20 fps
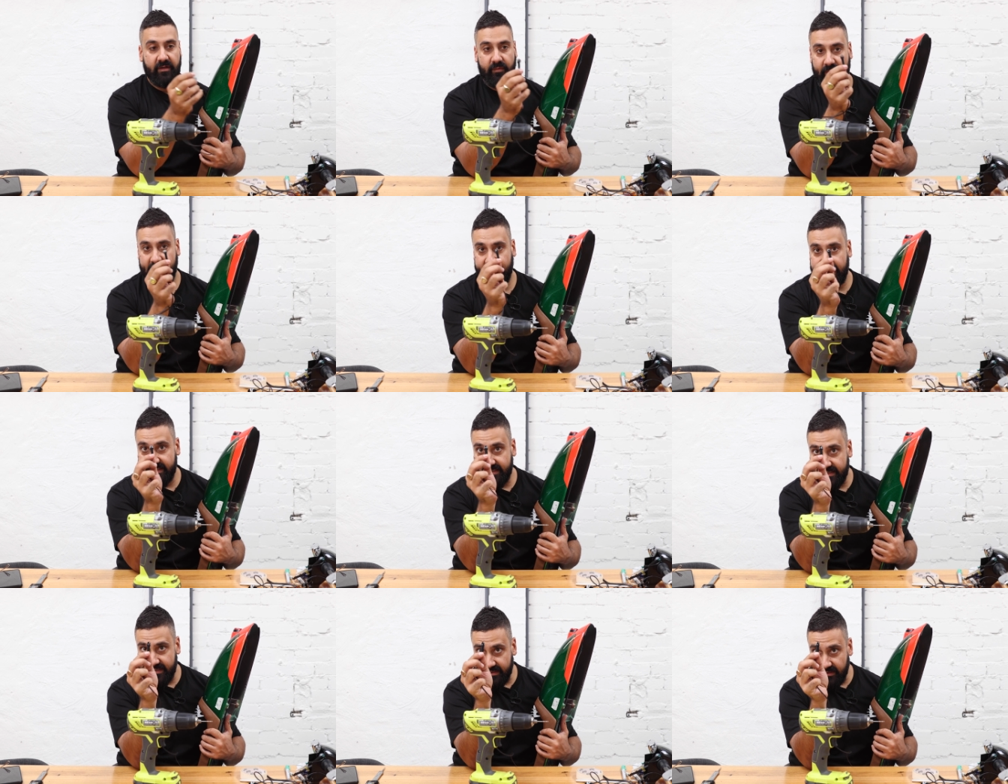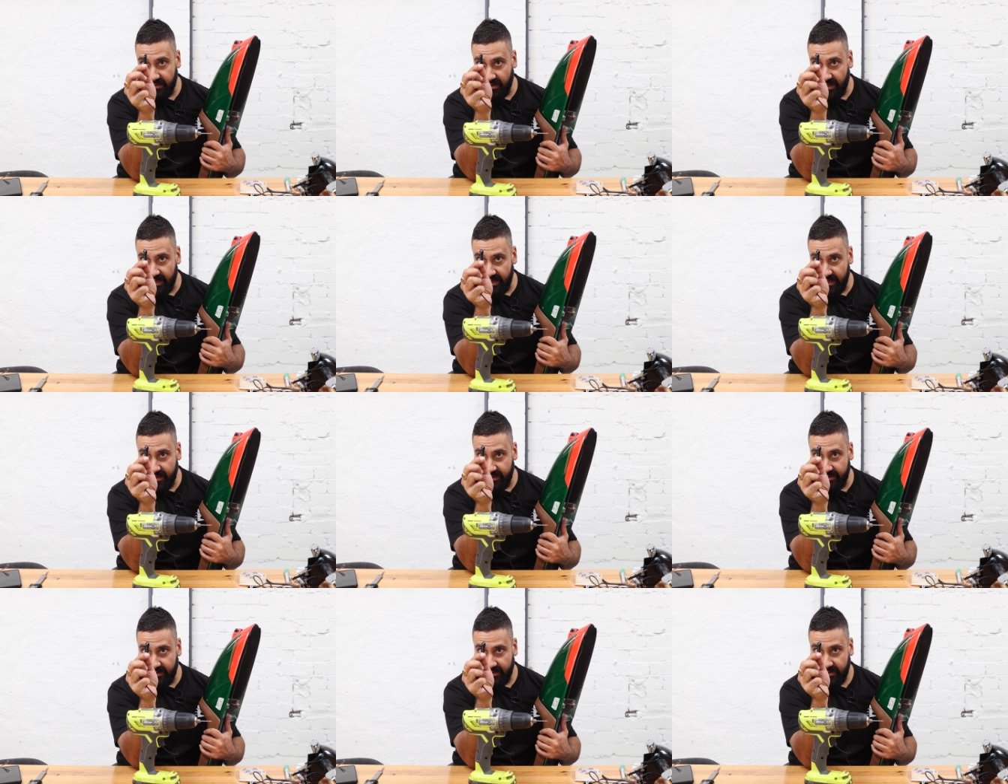we can
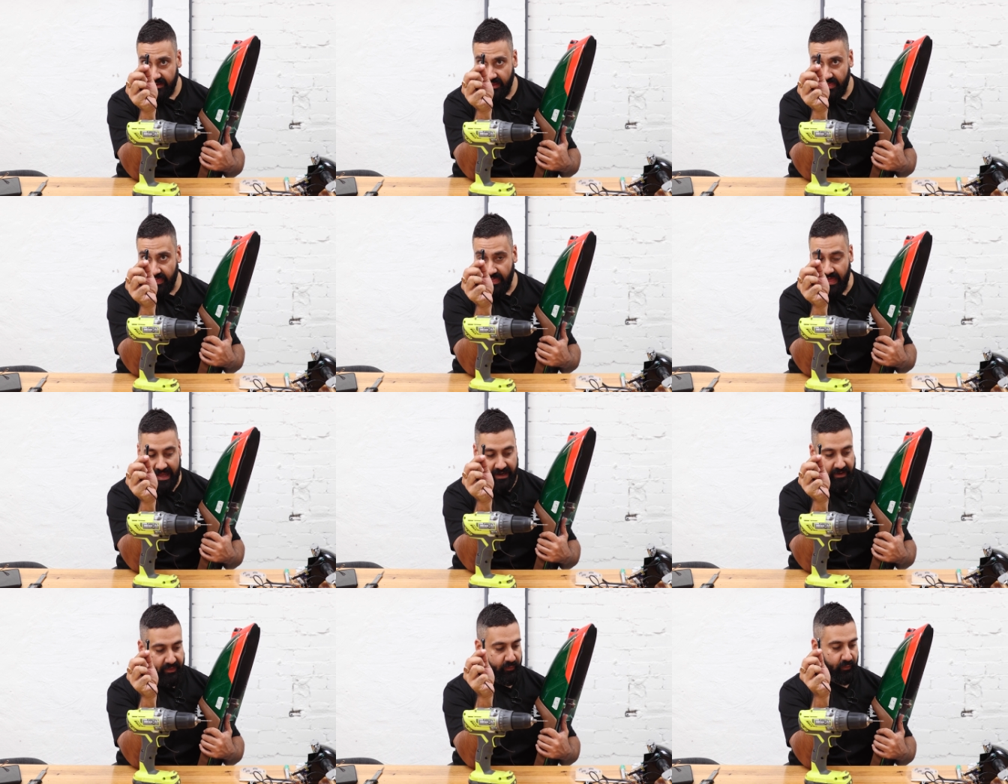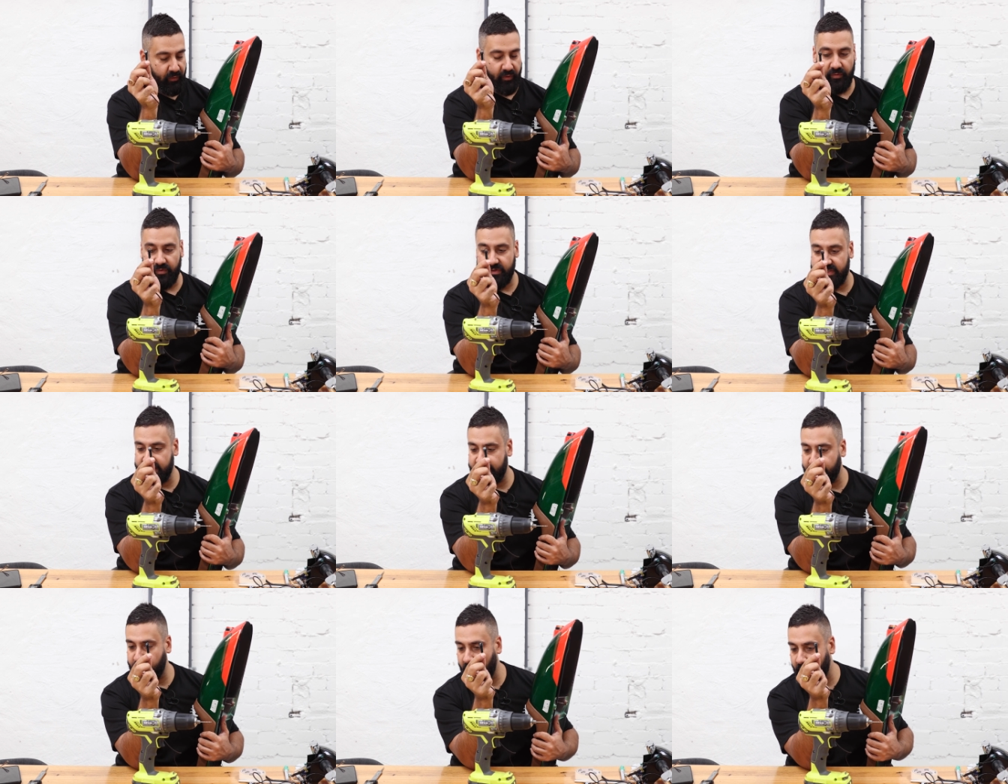slide that through,
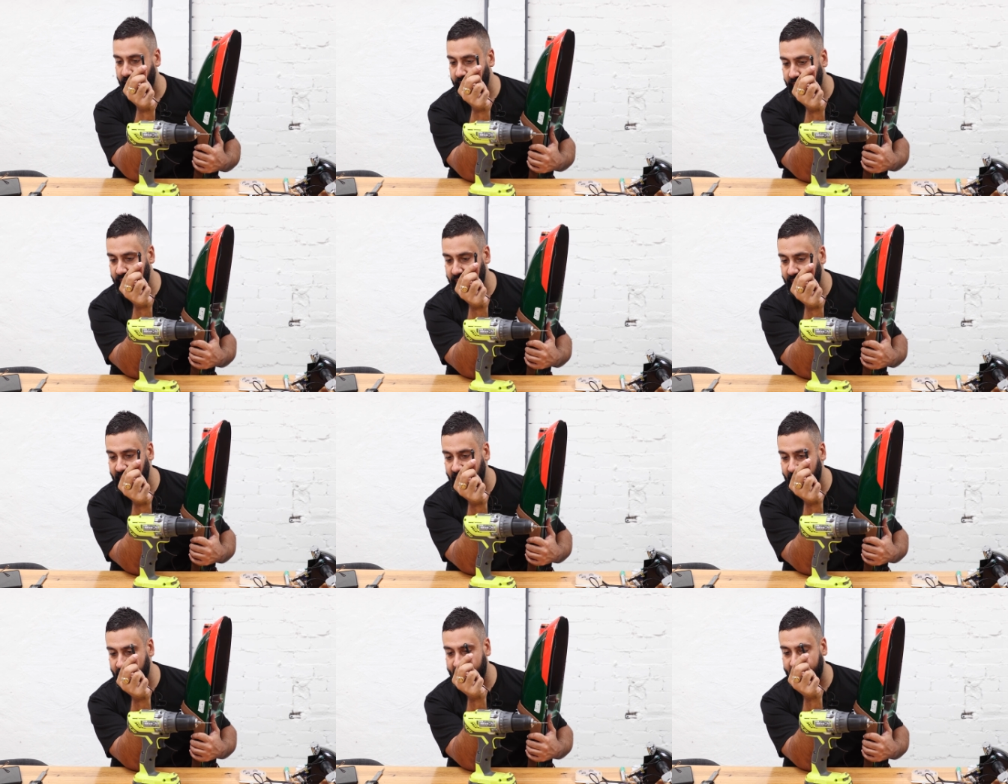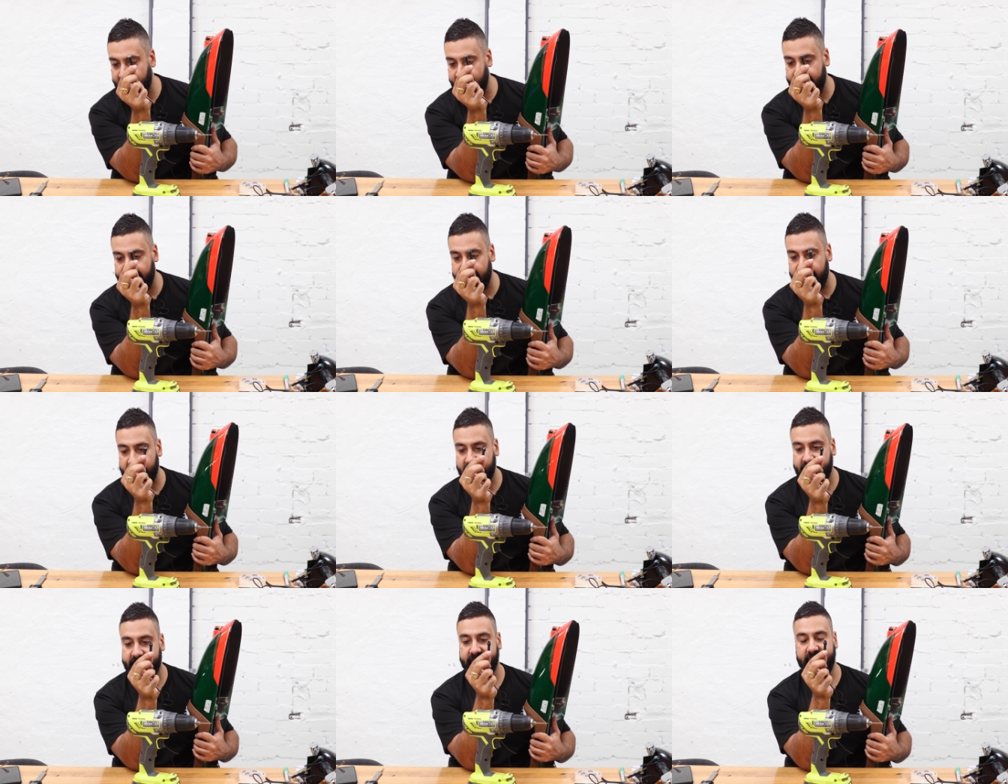which is probably about
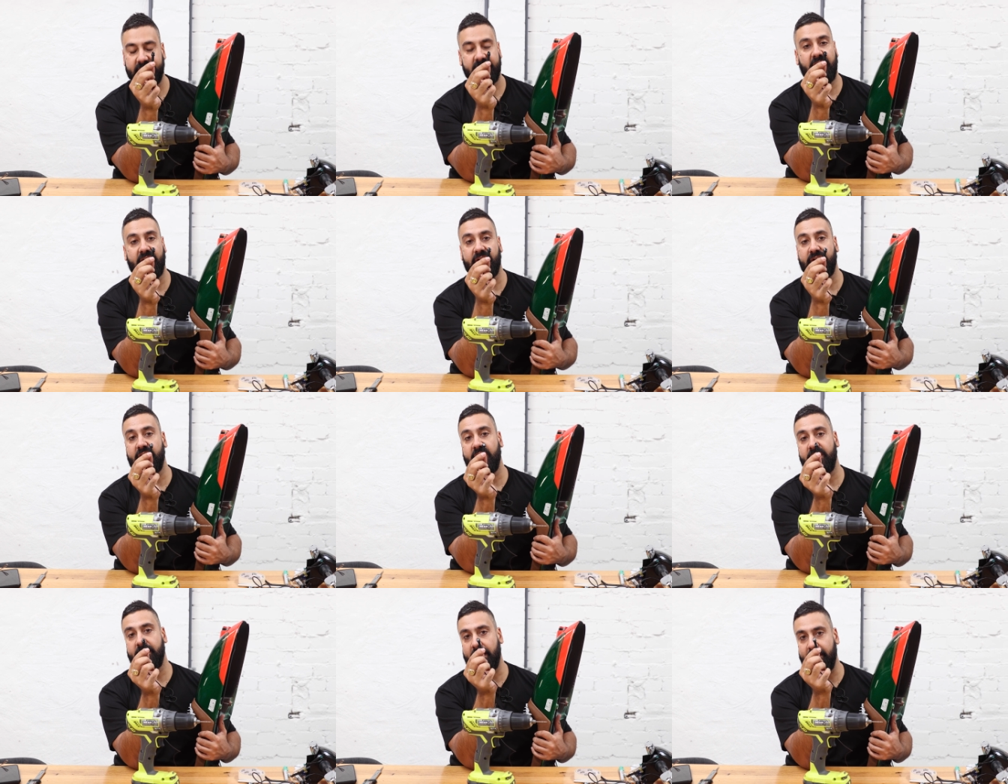I don't know,